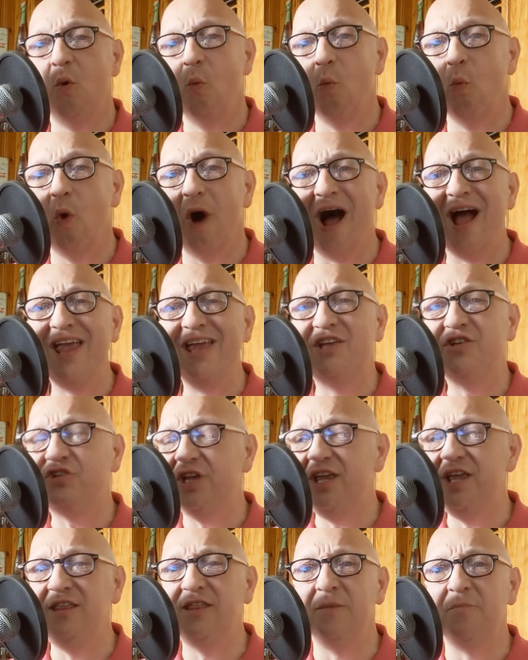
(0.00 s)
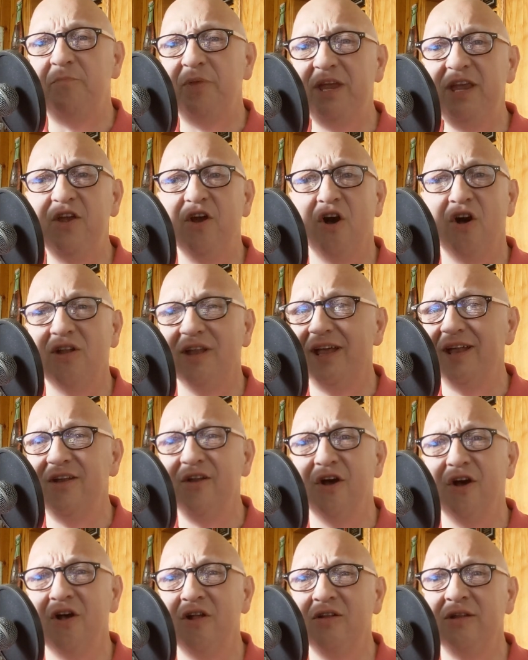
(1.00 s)
Why is he the be-all,
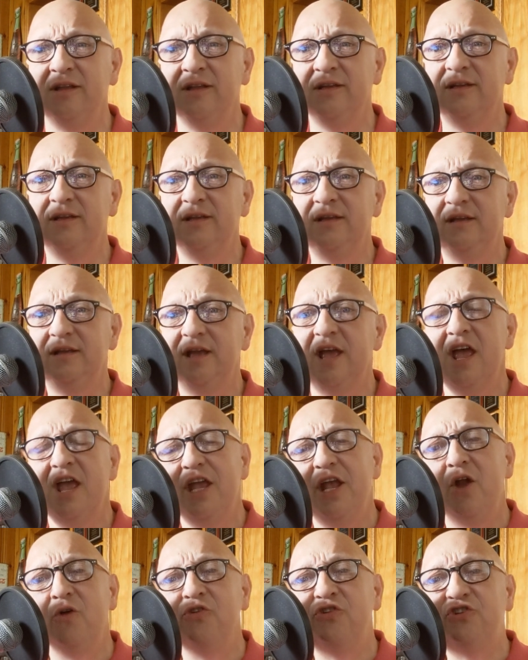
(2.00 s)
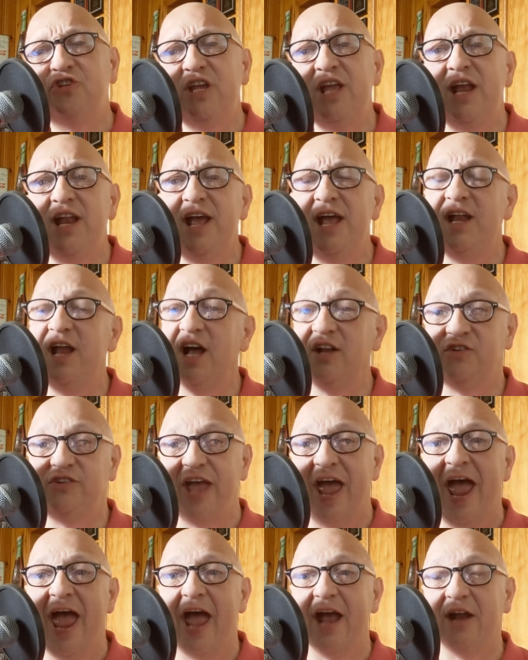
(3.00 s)
end-all? You know, CNN
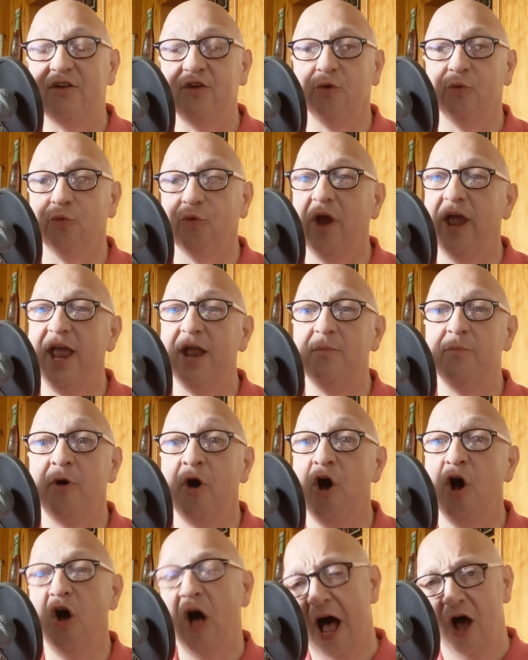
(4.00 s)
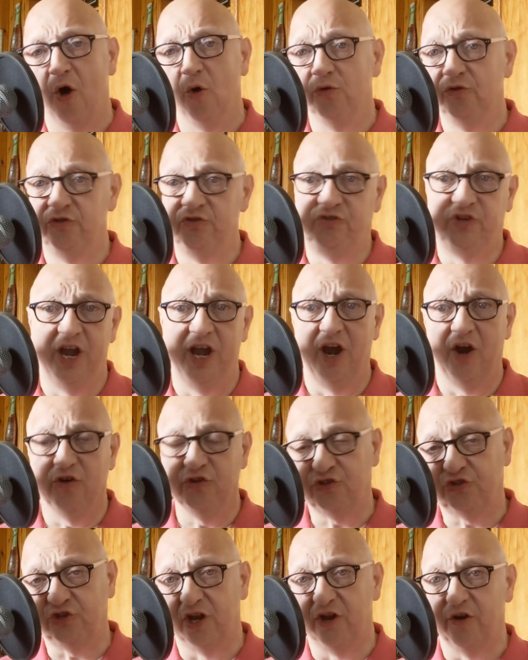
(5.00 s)
attacked Rand Paul. How dare
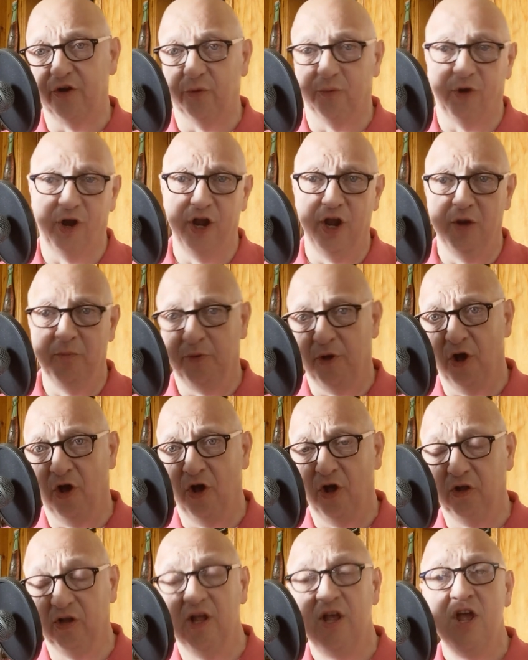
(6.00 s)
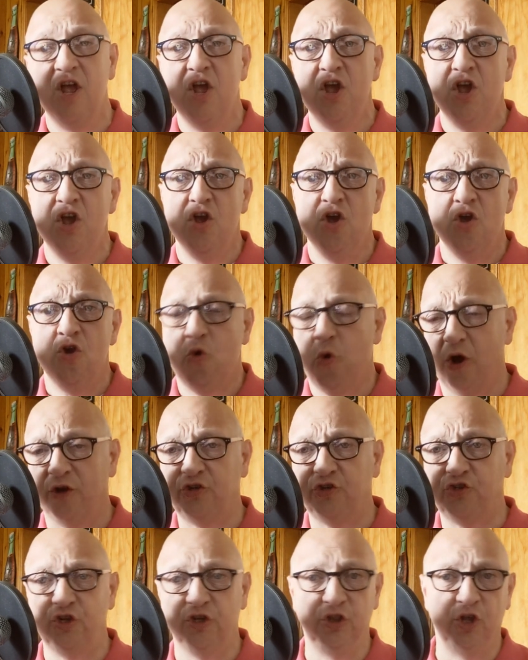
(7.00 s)
Senator Rand Paul
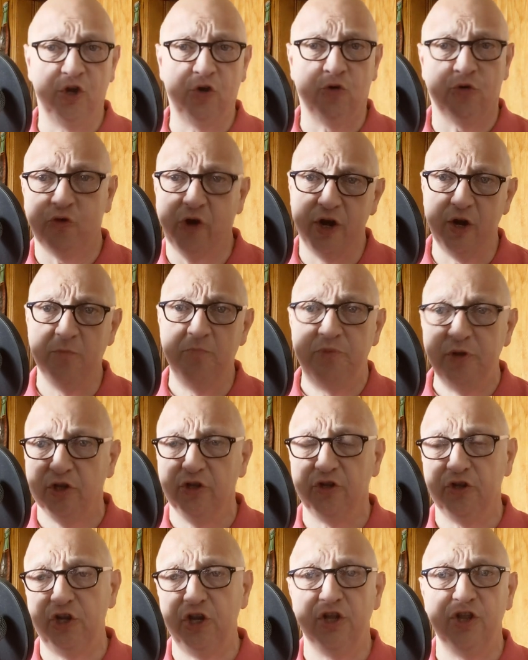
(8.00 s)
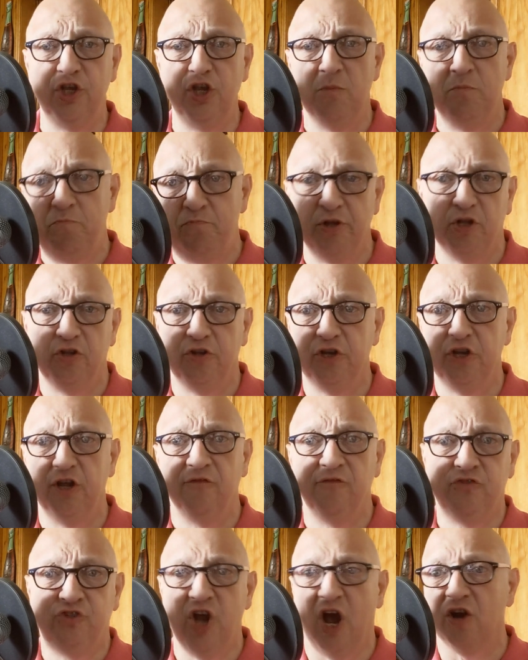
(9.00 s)
question the credibility and the ability
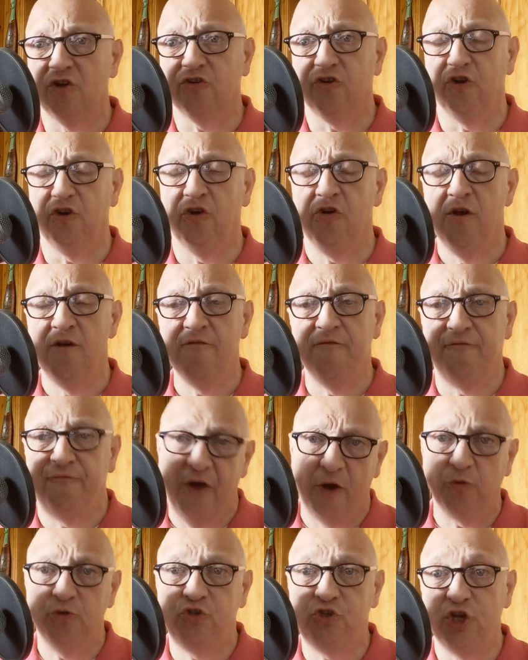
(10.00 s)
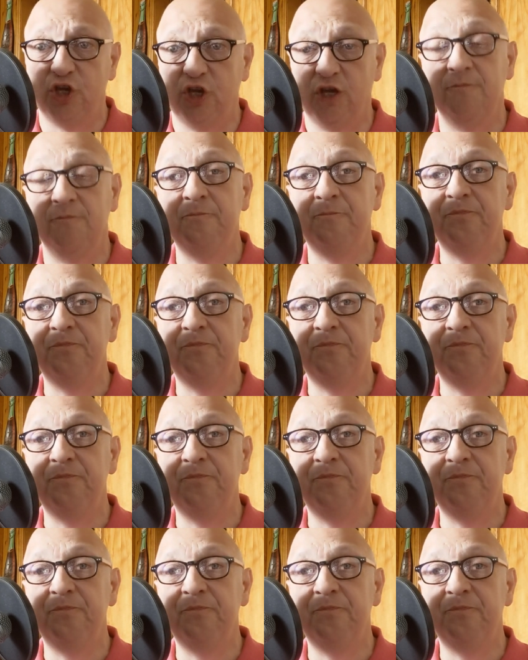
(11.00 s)
of Dr. Fauci?